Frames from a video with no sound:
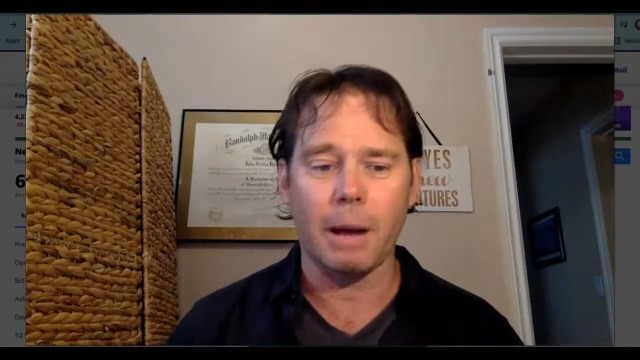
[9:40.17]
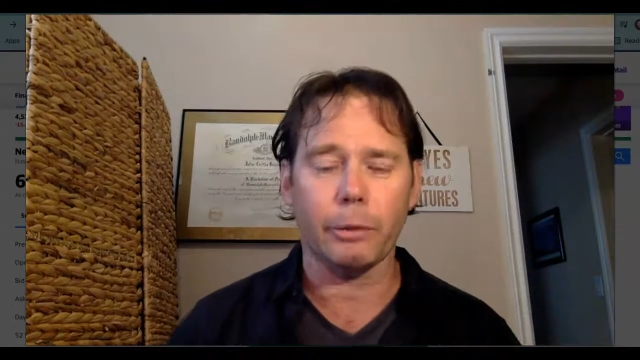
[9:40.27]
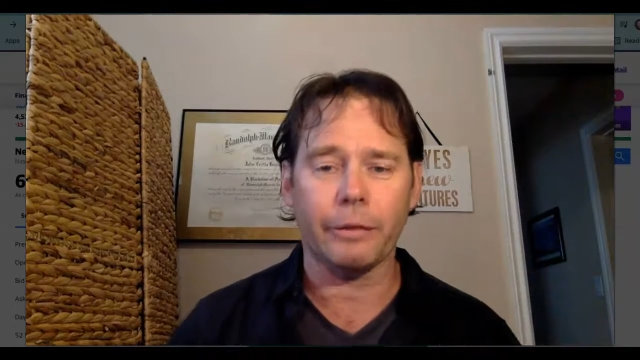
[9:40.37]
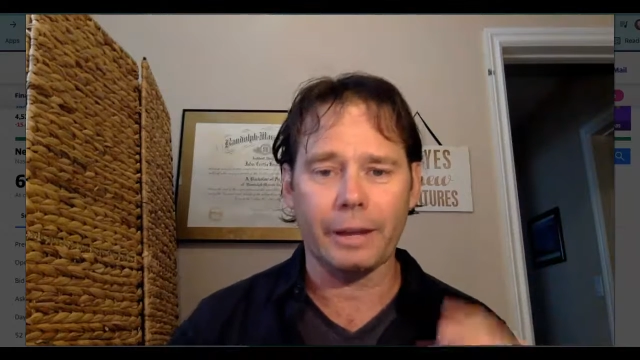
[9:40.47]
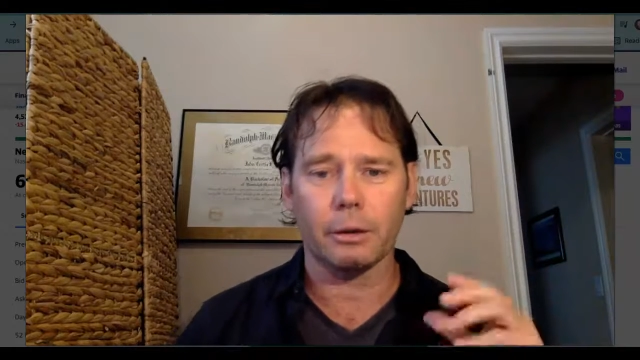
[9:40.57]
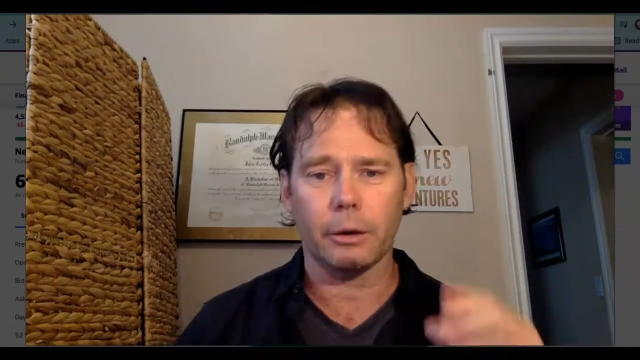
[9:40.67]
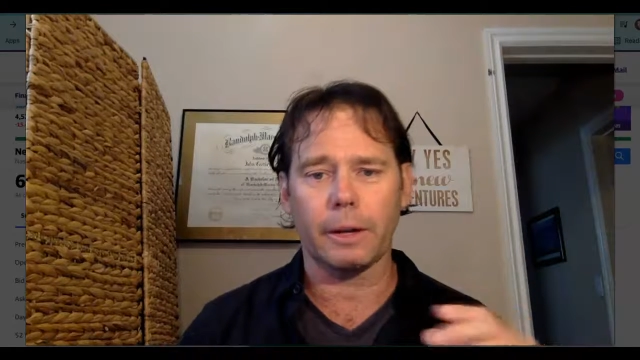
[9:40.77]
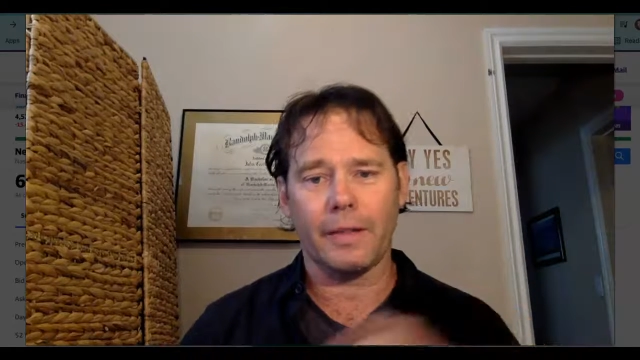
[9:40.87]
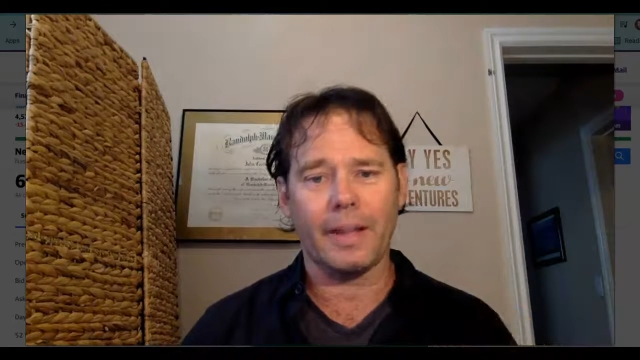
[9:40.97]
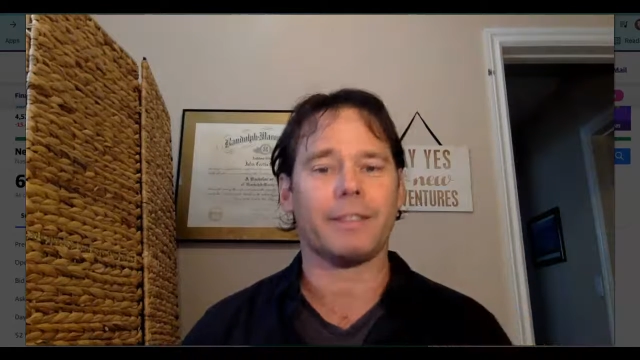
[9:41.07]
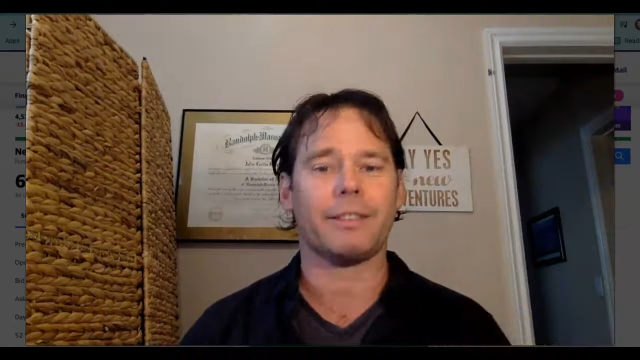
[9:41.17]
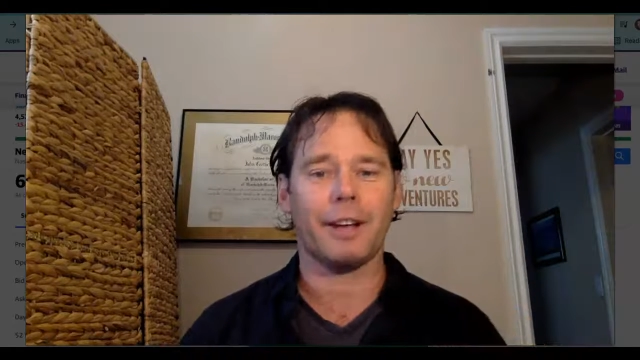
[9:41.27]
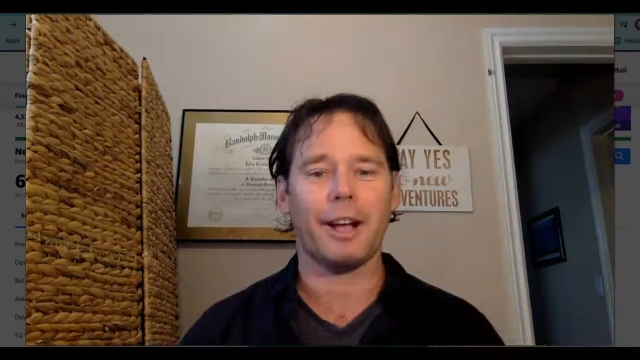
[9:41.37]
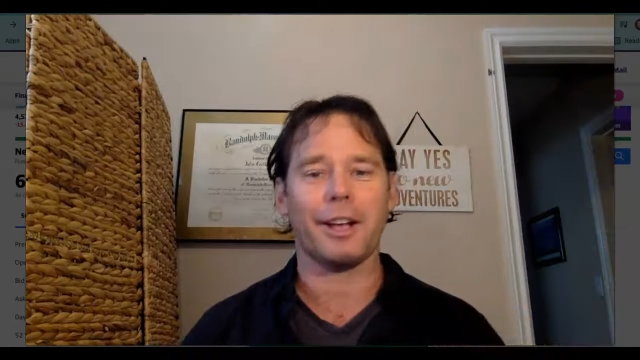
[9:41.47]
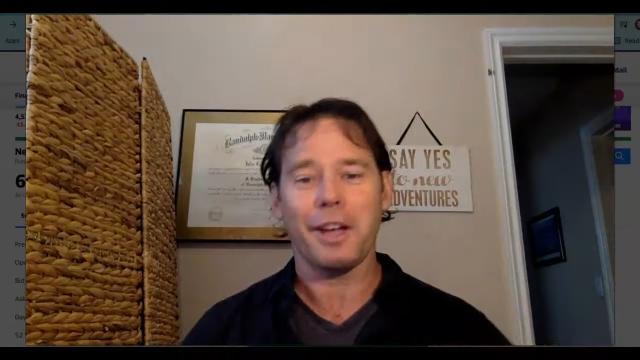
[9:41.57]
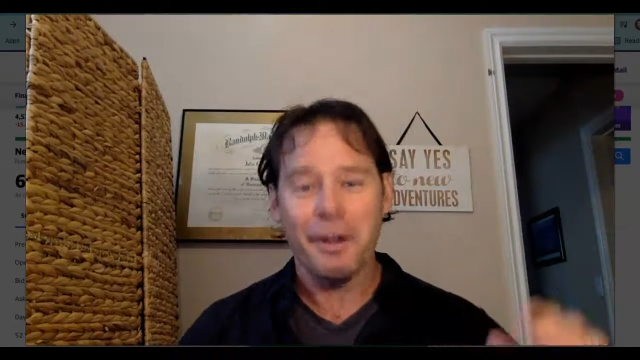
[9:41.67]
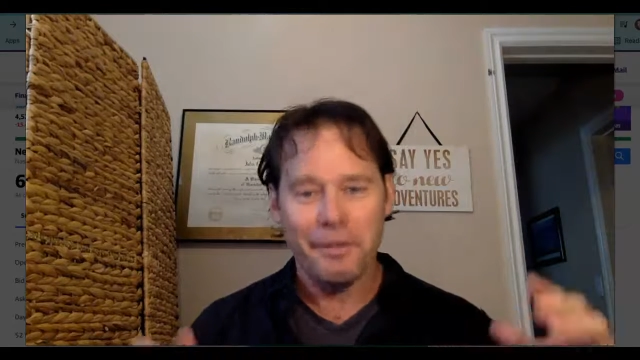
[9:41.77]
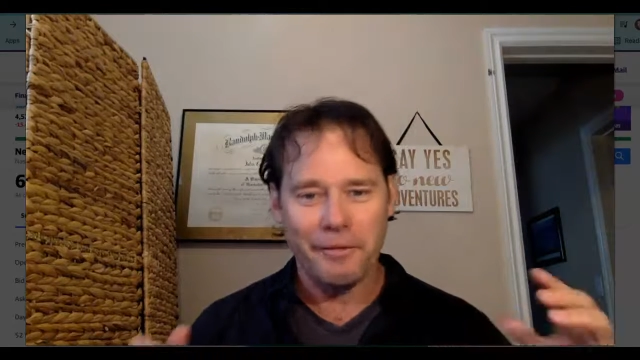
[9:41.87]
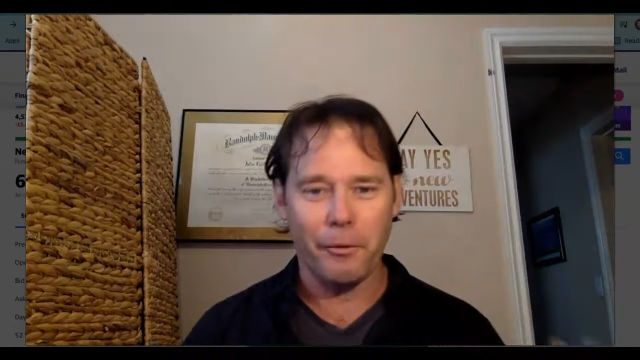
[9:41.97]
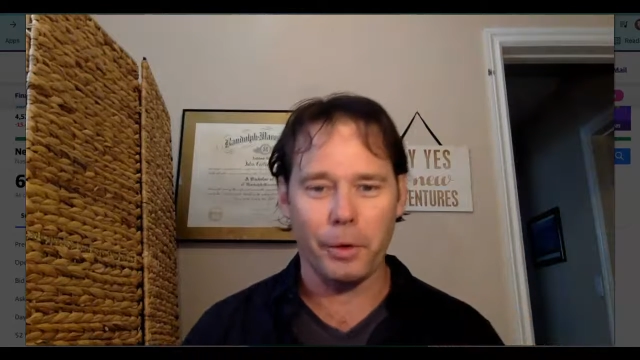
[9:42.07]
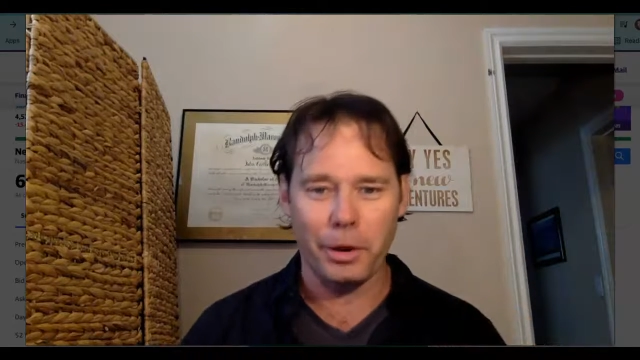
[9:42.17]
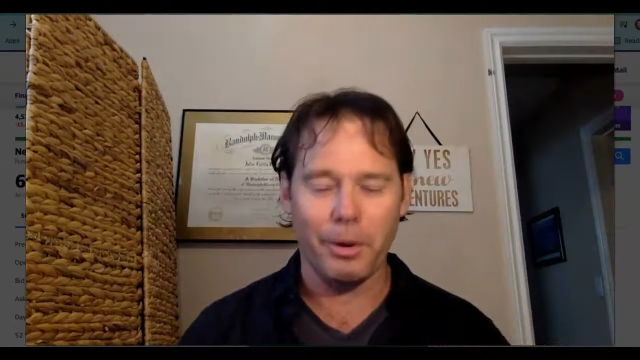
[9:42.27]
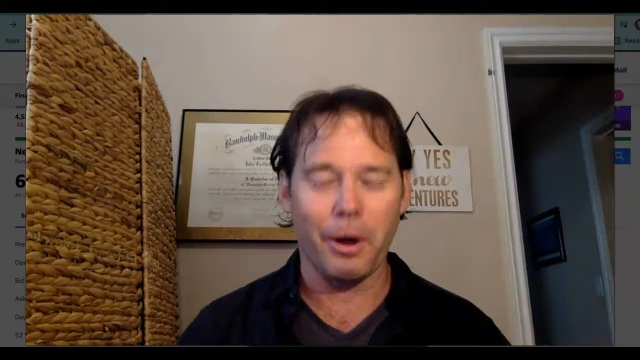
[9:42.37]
I will take a look at that stock for you.